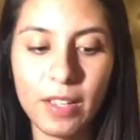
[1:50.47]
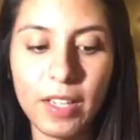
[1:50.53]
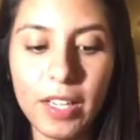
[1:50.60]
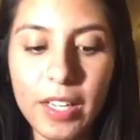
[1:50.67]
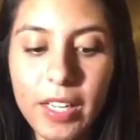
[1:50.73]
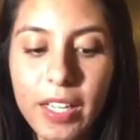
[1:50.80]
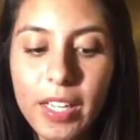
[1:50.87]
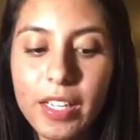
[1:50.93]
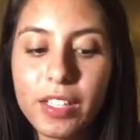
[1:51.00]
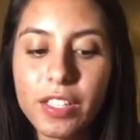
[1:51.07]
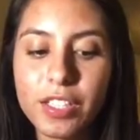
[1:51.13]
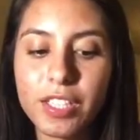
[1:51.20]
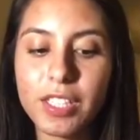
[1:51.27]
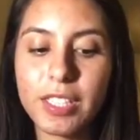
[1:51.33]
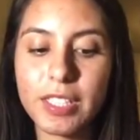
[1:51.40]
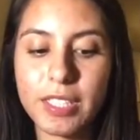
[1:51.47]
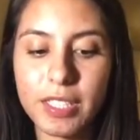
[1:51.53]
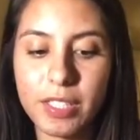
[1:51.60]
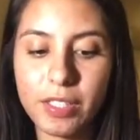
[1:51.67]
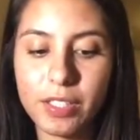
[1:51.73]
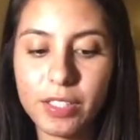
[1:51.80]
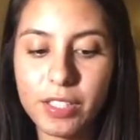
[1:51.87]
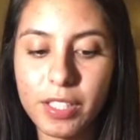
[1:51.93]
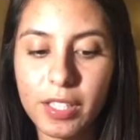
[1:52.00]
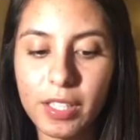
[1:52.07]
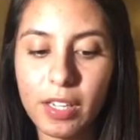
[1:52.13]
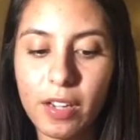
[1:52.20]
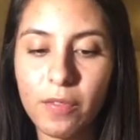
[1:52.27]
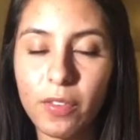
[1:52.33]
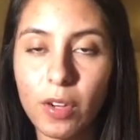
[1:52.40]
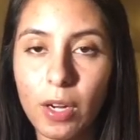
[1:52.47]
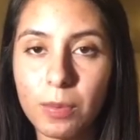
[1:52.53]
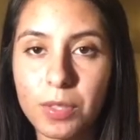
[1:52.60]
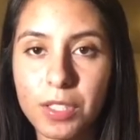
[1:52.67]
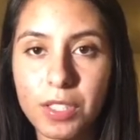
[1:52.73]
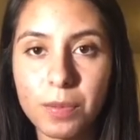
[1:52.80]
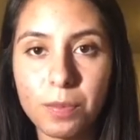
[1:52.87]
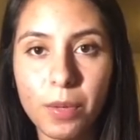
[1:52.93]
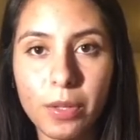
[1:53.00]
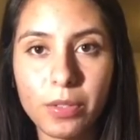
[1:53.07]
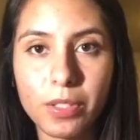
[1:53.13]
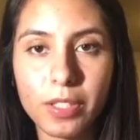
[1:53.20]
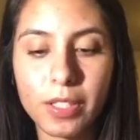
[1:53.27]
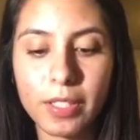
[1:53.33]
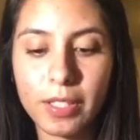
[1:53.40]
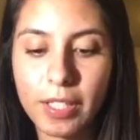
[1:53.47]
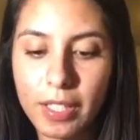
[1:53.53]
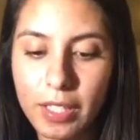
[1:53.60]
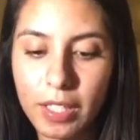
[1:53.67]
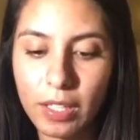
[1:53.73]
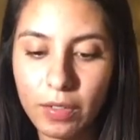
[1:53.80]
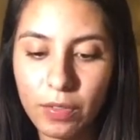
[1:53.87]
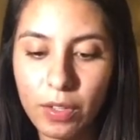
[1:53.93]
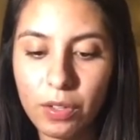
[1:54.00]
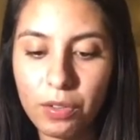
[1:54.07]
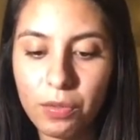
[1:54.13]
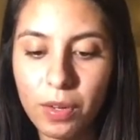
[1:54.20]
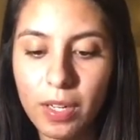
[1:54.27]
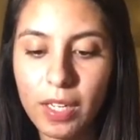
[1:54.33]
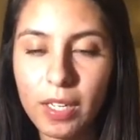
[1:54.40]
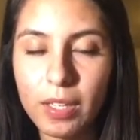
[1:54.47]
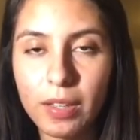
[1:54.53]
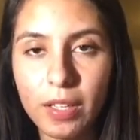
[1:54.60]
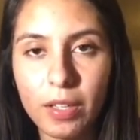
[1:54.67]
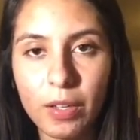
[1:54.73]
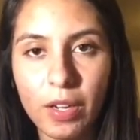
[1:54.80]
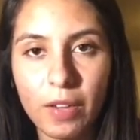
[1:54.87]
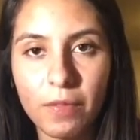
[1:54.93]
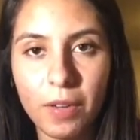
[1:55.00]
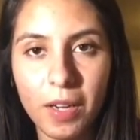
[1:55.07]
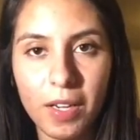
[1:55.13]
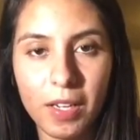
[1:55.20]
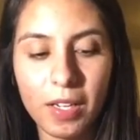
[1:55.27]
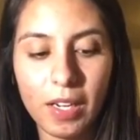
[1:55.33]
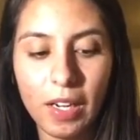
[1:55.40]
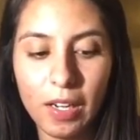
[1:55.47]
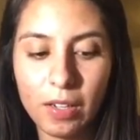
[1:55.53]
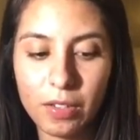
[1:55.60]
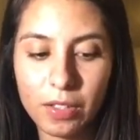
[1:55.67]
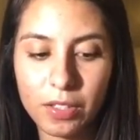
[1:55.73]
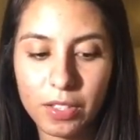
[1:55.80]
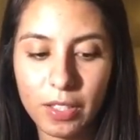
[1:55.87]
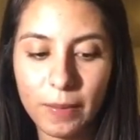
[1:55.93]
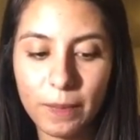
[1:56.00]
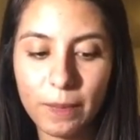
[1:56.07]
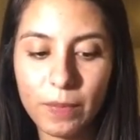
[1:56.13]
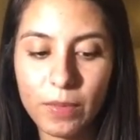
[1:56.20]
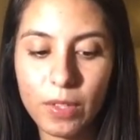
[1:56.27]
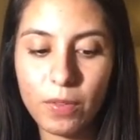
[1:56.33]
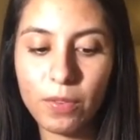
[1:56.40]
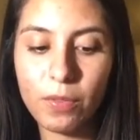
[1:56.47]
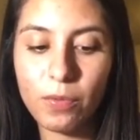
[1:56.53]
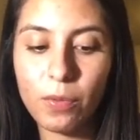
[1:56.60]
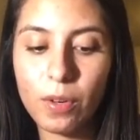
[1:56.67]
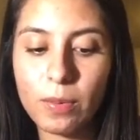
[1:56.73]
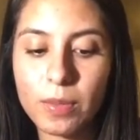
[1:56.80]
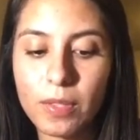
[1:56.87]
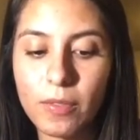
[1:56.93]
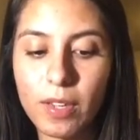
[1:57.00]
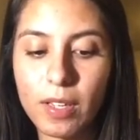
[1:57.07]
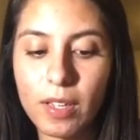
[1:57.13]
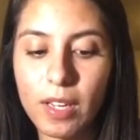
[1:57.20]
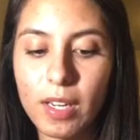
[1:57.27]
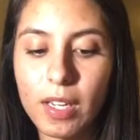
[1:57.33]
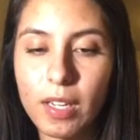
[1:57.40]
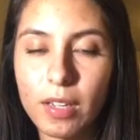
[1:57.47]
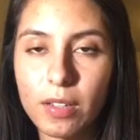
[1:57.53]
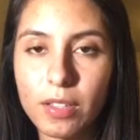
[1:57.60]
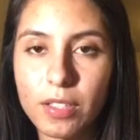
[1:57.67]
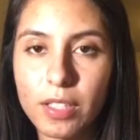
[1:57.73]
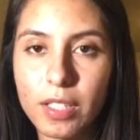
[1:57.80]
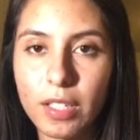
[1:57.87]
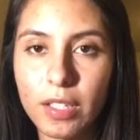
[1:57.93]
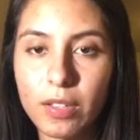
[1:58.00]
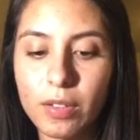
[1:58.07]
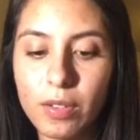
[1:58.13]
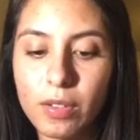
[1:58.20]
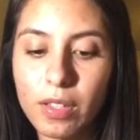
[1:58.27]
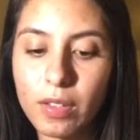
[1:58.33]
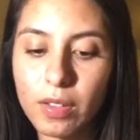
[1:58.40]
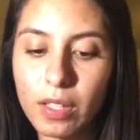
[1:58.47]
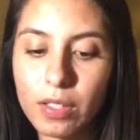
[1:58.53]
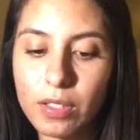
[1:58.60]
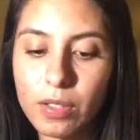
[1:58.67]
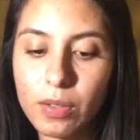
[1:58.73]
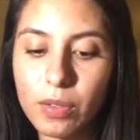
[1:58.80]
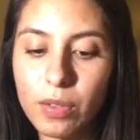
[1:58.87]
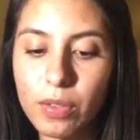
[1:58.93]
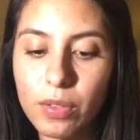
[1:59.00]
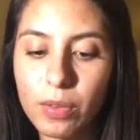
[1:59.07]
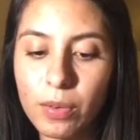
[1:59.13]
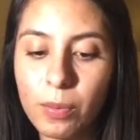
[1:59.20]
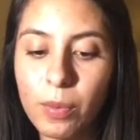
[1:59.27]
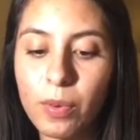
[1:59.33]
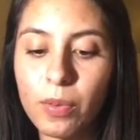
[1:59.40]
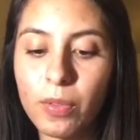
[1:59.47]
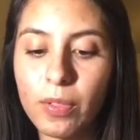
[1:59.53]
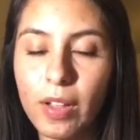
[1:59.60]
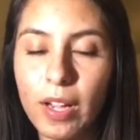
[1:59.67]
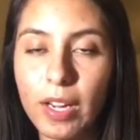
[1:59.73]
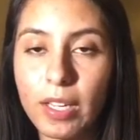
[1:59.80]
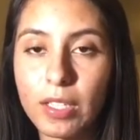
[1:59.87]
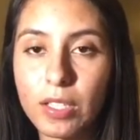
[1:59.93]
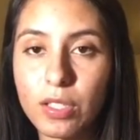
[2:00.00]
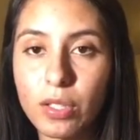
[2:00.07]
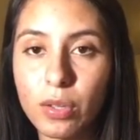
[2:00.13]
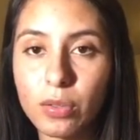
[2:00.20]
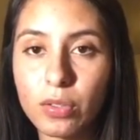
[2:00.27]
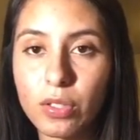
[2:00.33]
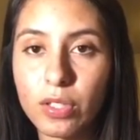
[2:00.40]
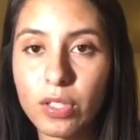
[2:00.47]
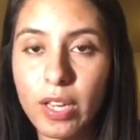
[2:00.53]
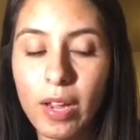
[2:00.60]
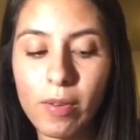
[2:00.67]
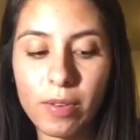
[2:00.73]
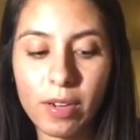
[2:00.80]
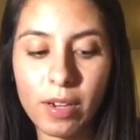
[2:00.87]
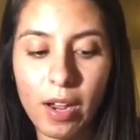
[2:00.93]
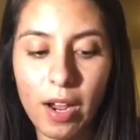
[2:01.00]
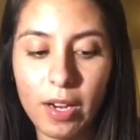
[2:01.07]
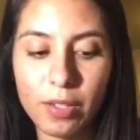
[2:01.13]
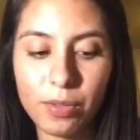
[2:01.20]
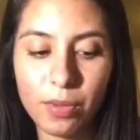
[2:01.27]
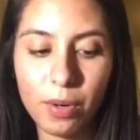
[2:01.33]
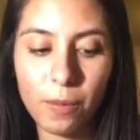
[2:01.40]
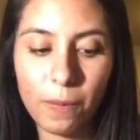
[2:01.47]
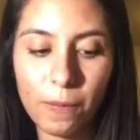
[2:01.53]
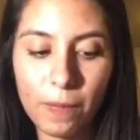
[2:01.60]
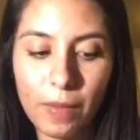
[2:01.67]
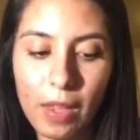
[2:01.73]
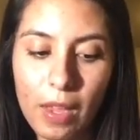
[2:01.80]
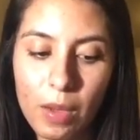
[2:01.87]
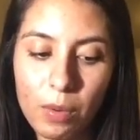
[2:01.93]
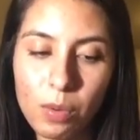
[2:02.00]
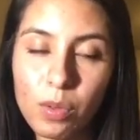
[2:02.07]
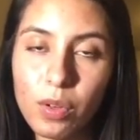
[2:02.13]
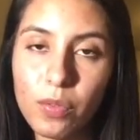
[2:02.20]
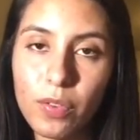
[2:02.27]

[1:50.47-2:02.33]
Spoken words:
Kinetic energy is energy of an object in motion. If you are running, then you have kinetic energy. Different forms of kinetic energy include electrical, thermal, light, solar, sound, and hydro. We will